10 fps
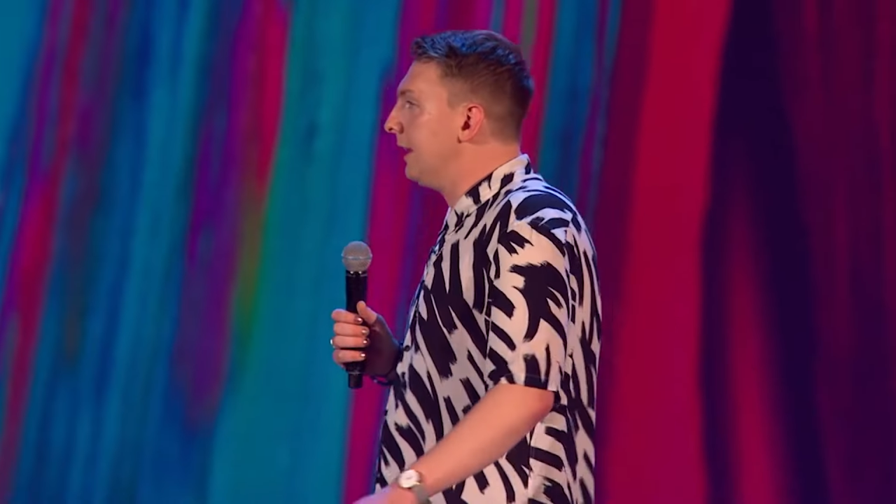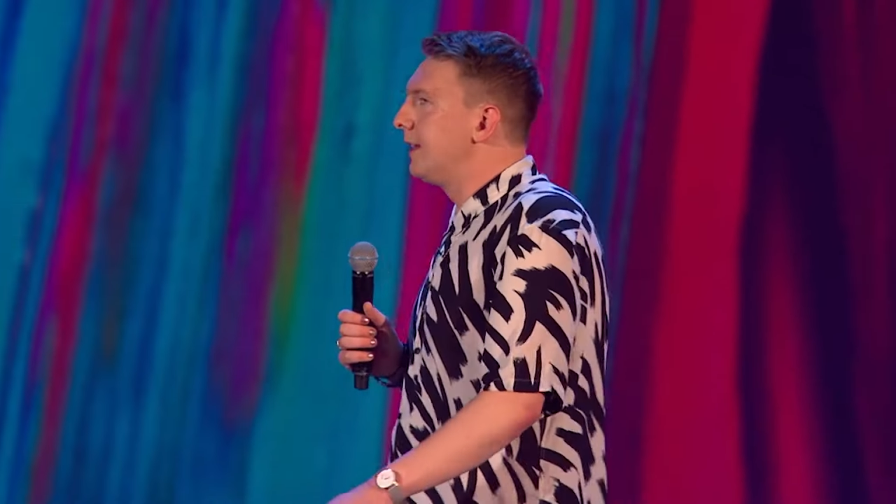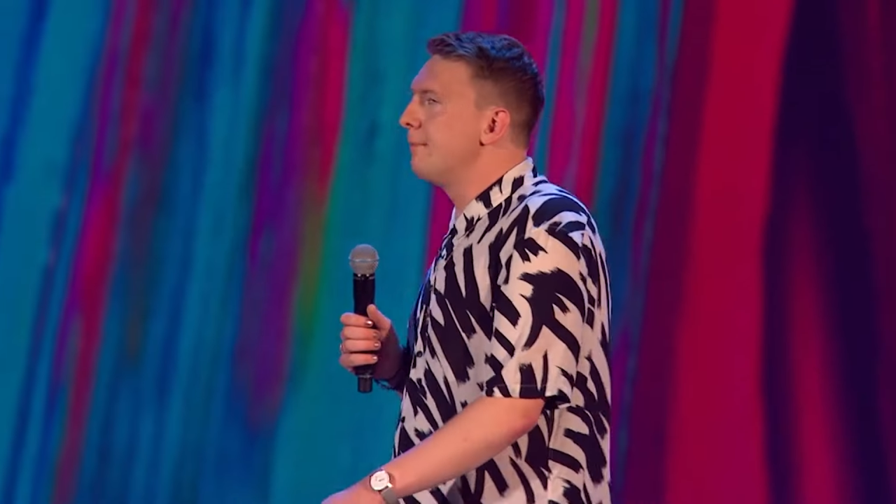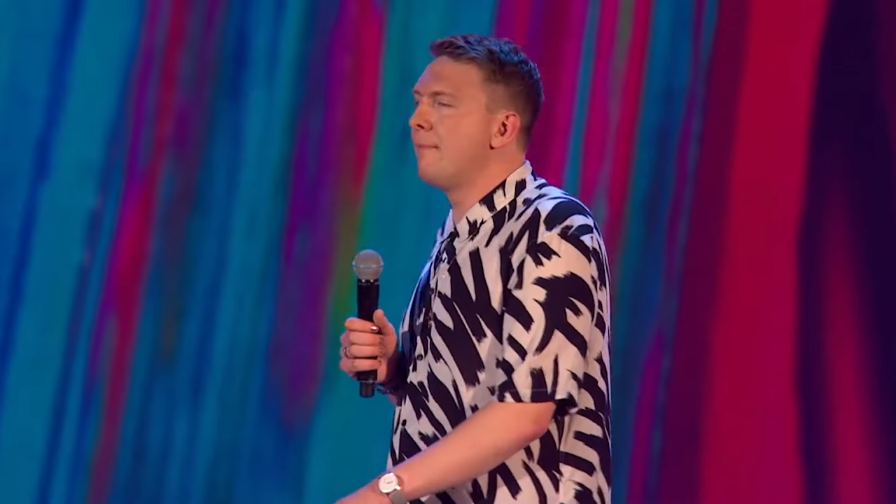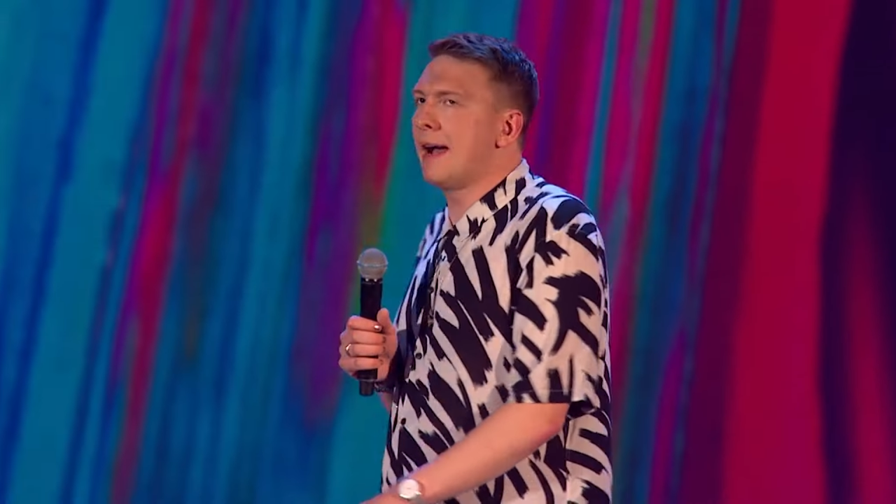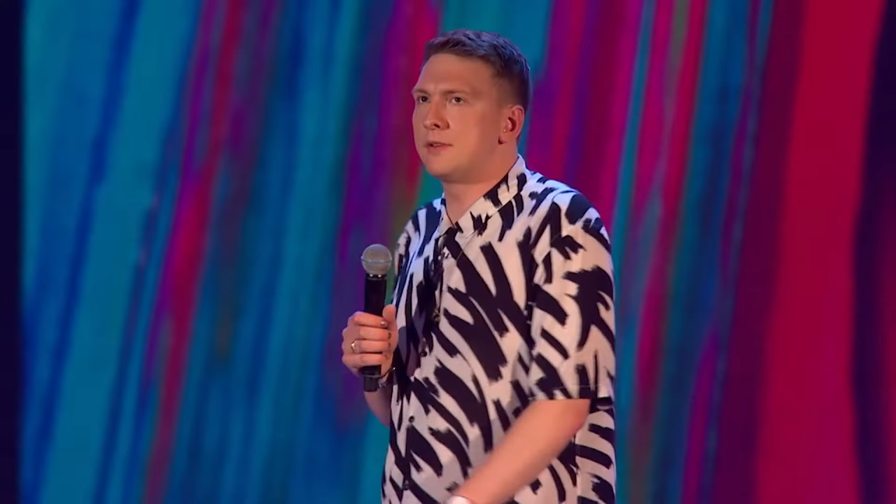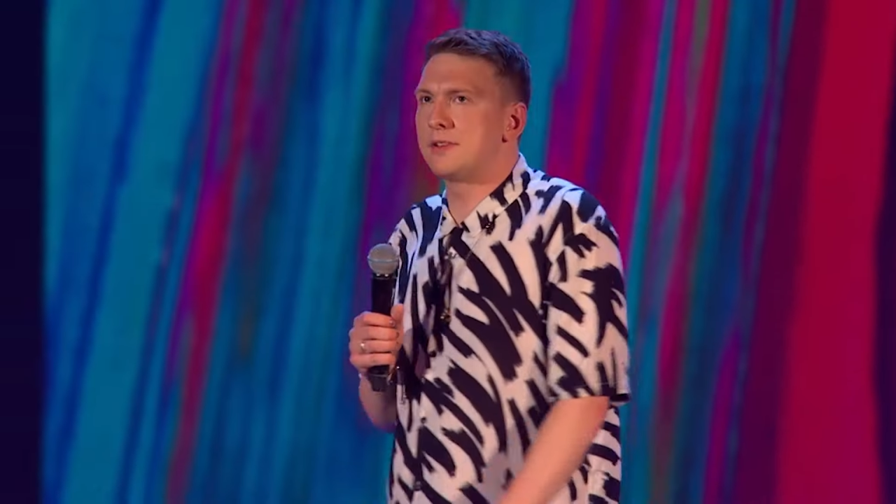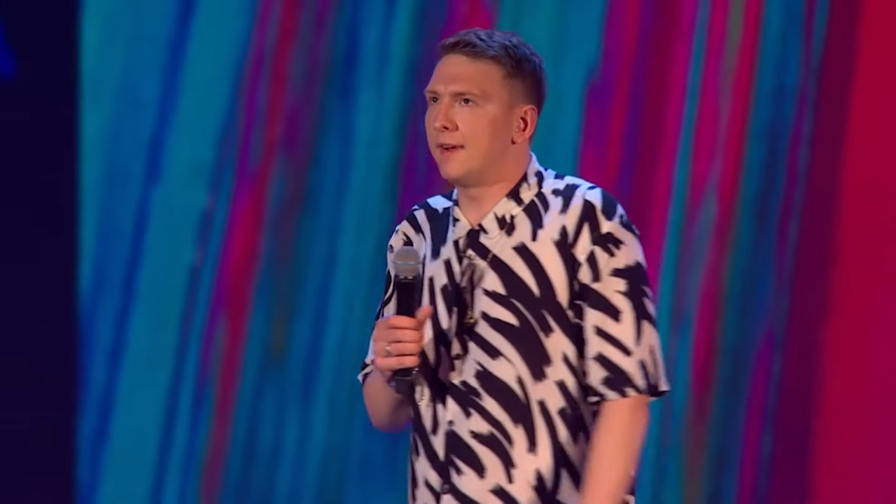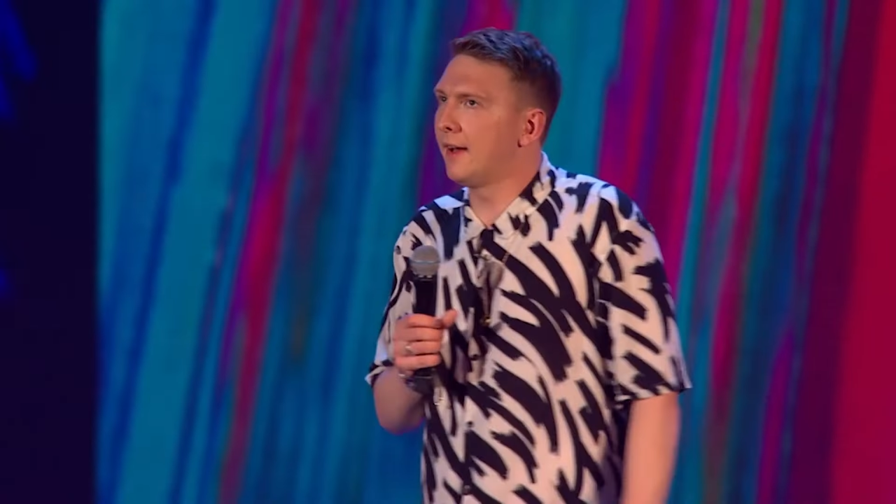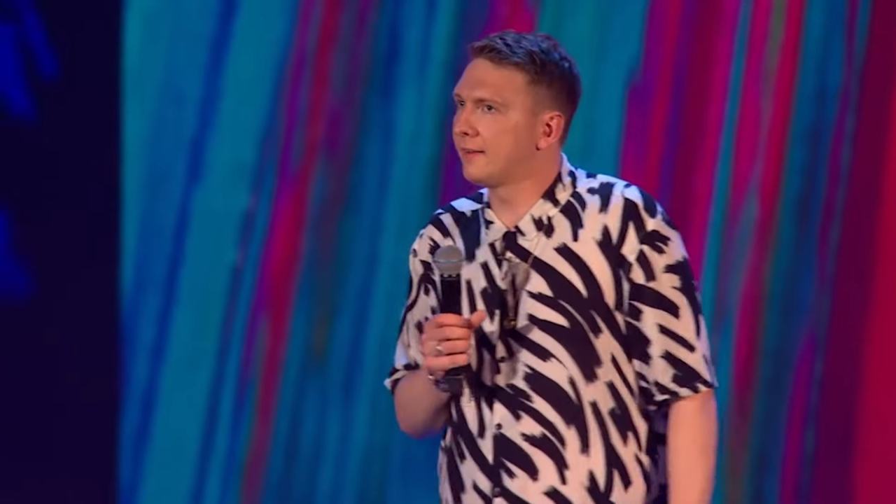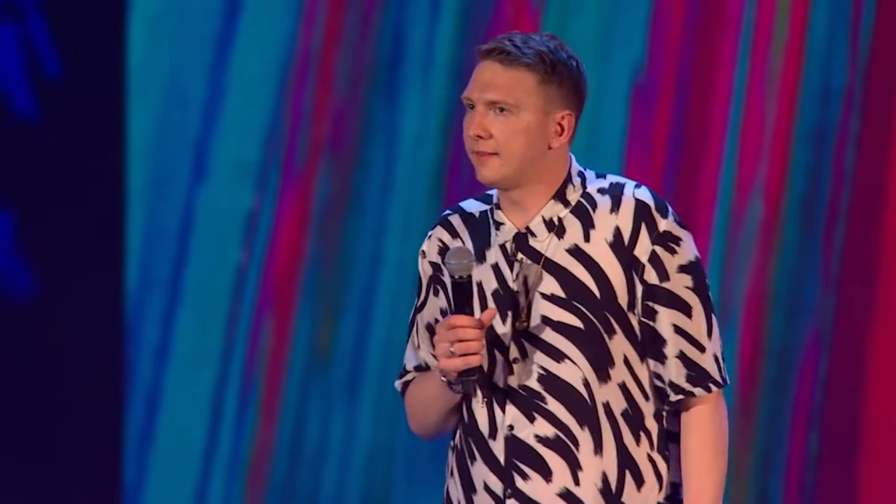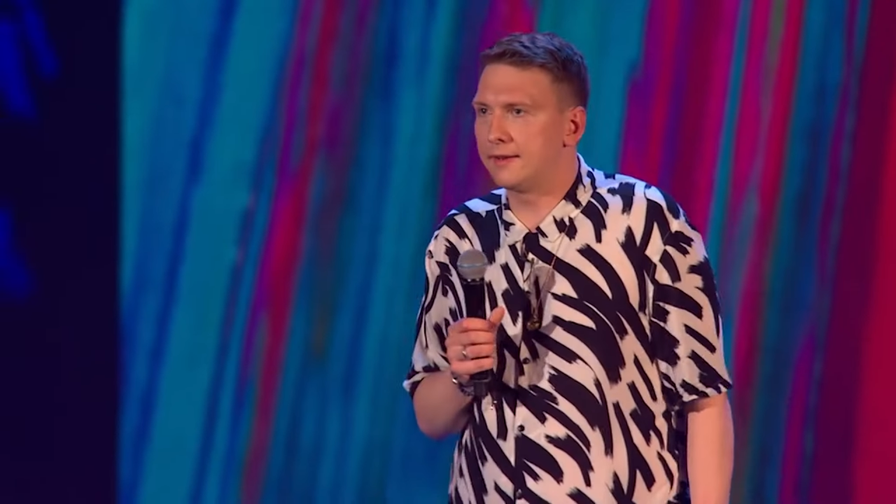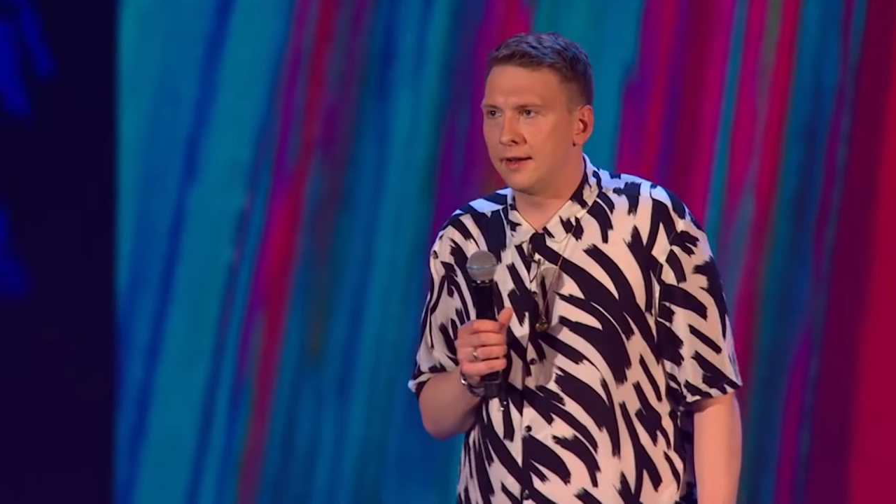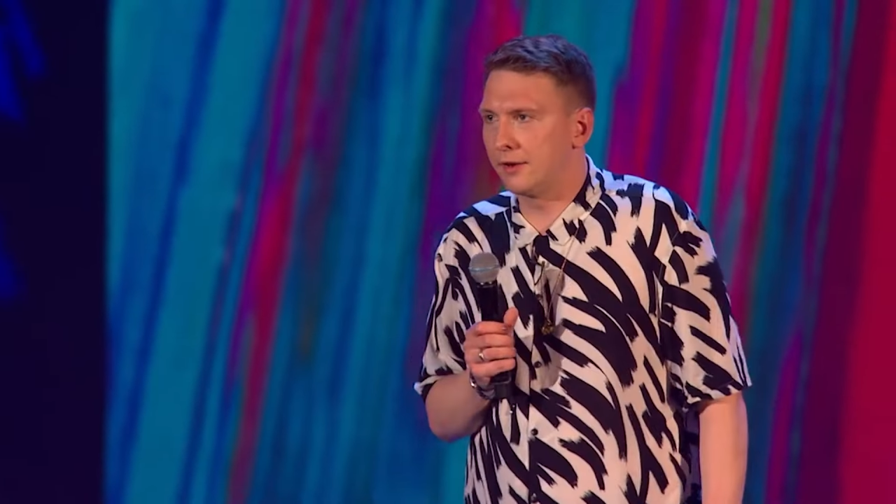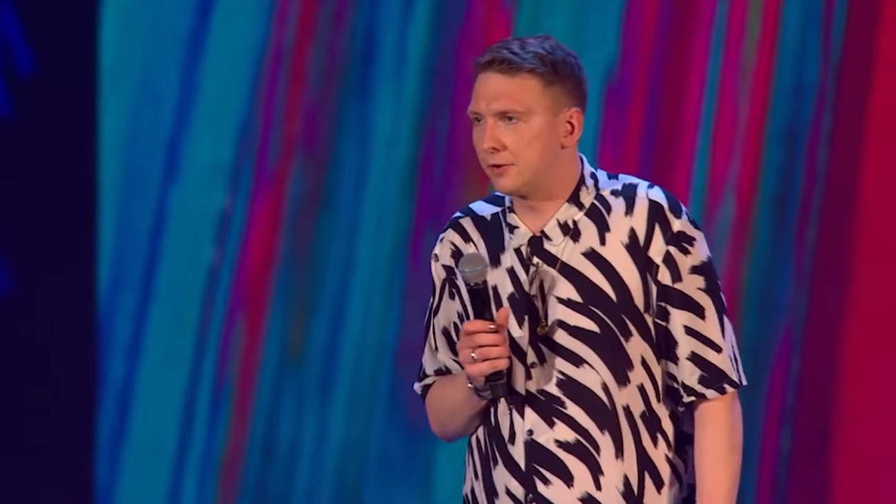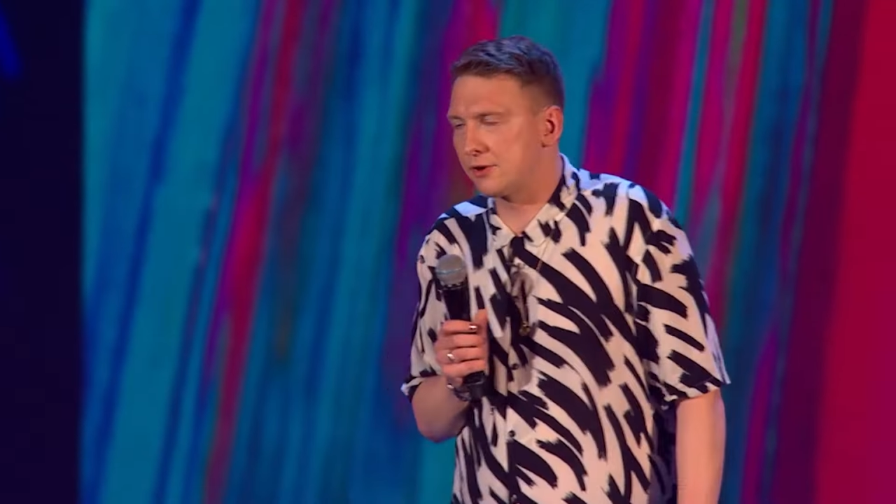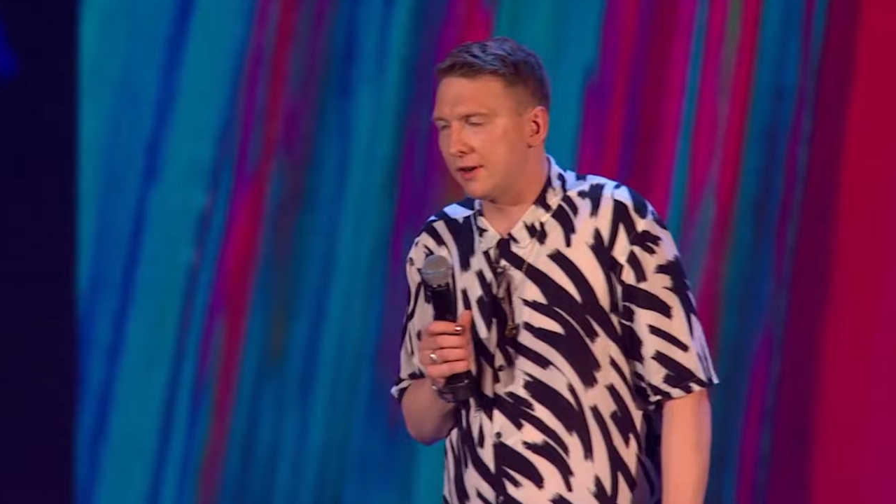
The amount of aunties and uncles